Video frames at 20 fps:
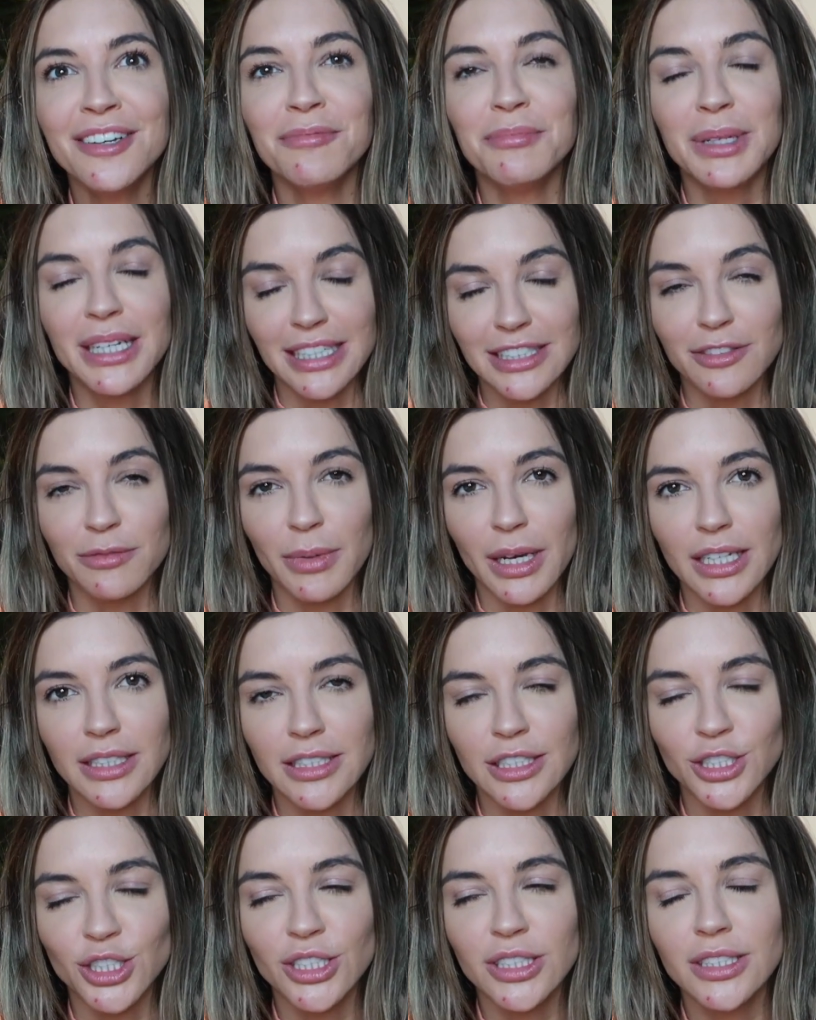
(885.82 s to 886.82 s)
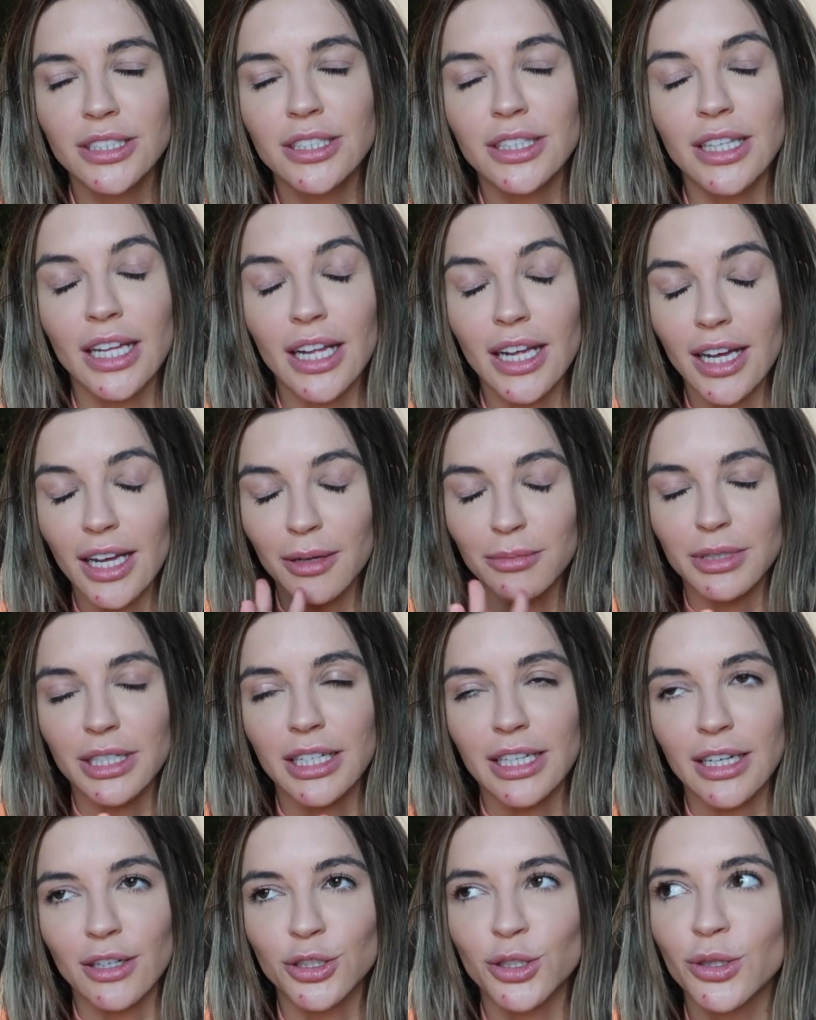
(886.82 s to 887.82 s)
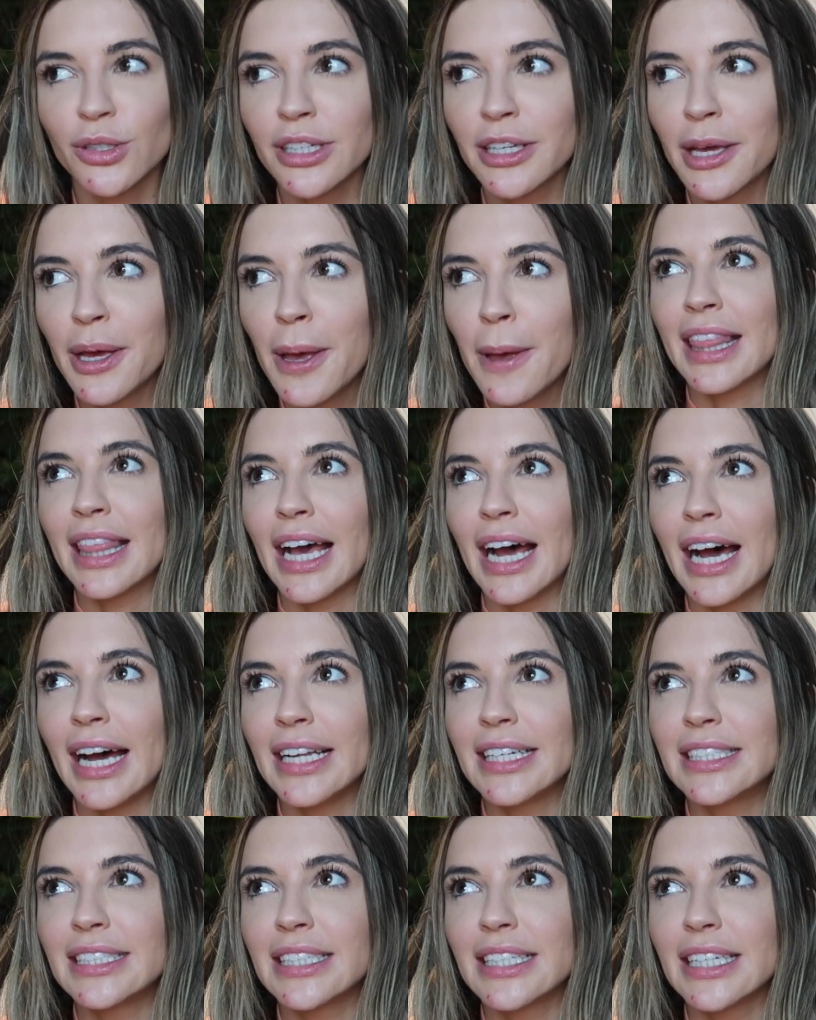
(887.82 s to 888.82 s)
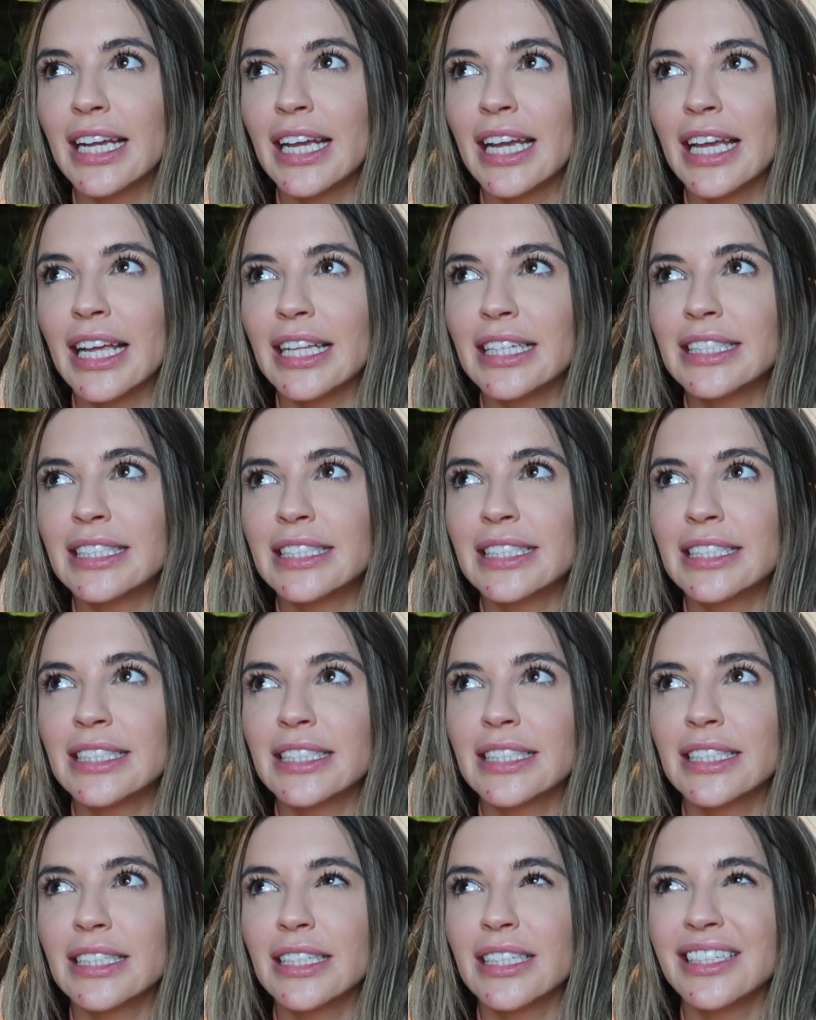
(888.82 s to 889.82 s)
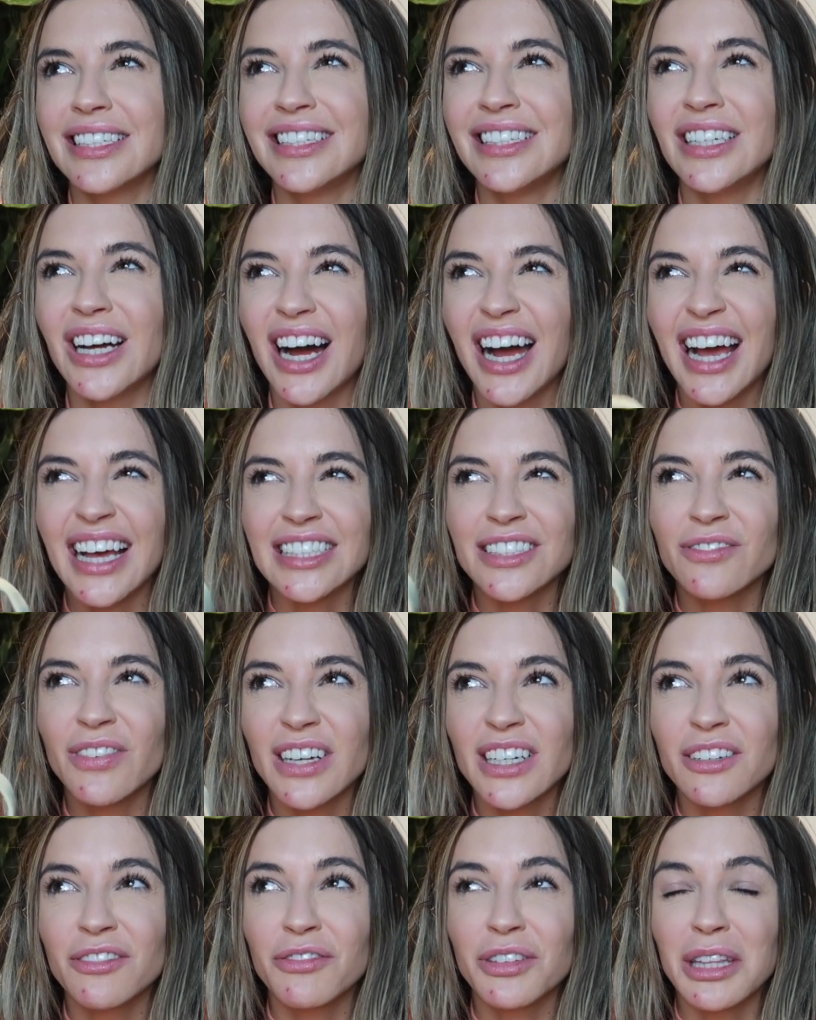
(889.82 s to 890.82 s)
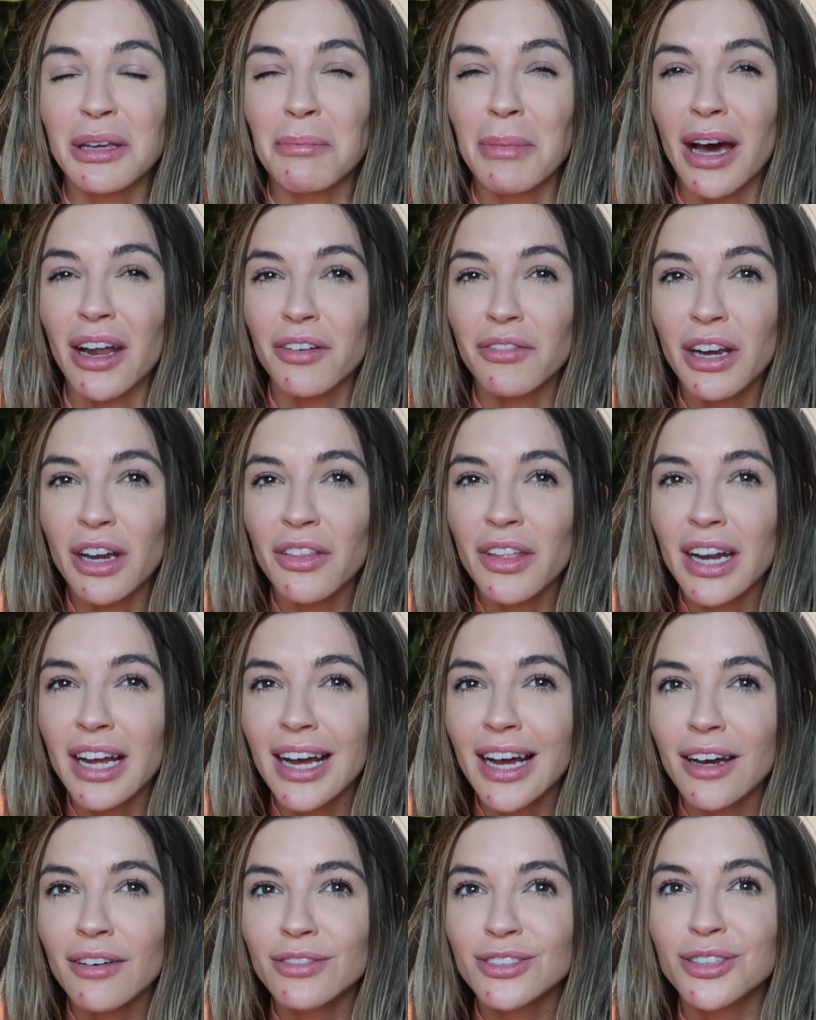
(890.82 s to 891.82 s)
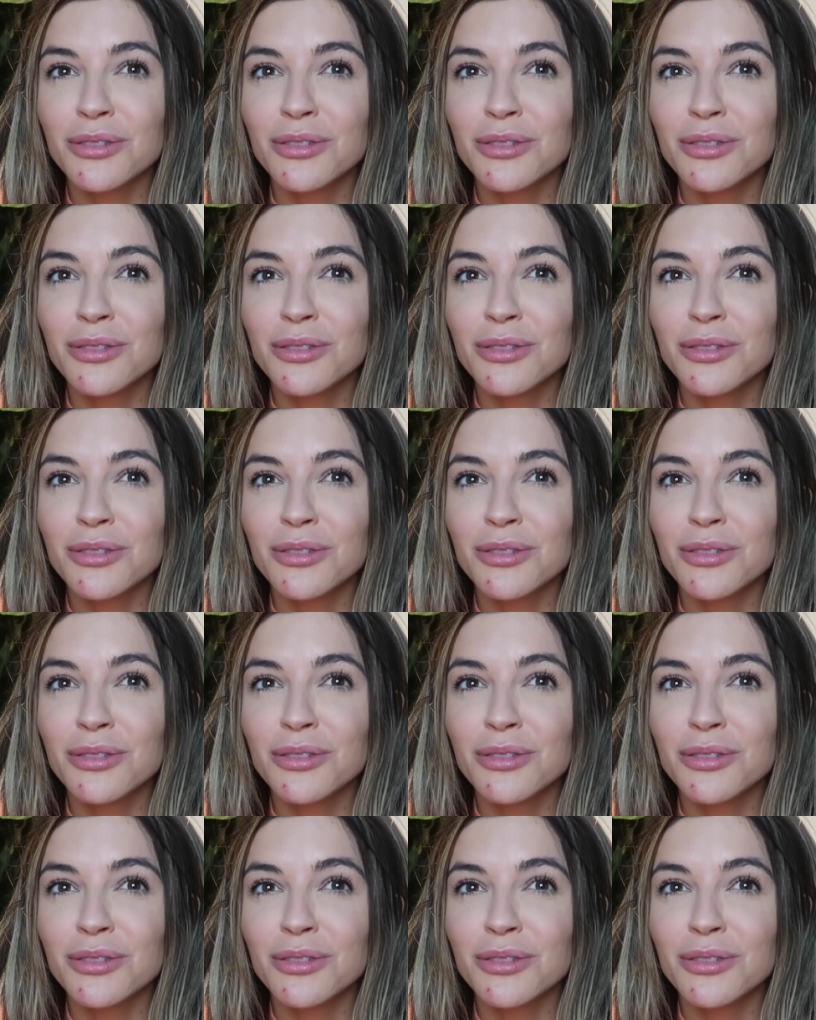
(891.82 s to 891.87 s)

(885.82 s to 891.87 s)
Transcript: because of my extensions that I'm taking out shortly that it's not as effective for the amount of hair that I have.